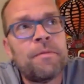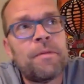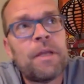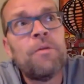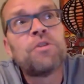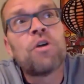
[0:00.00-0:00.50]

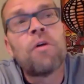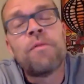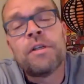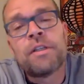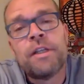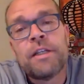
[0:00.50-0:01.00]
it's
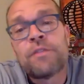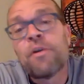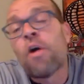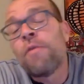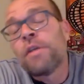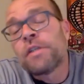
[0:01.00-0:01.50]

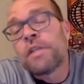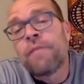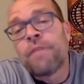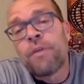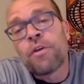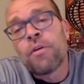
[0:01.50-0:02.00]
obviously a
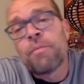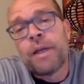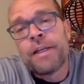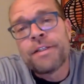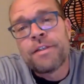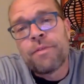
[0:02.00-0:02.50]
very
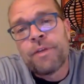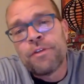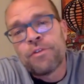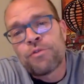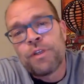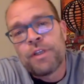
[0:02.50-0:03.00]
competitive
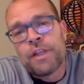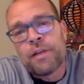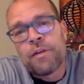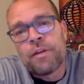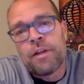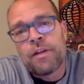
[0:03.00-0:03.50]
industry
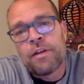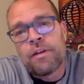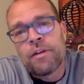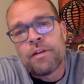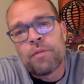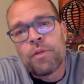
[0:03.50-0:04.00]

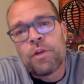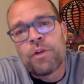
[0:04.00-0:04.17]
that we are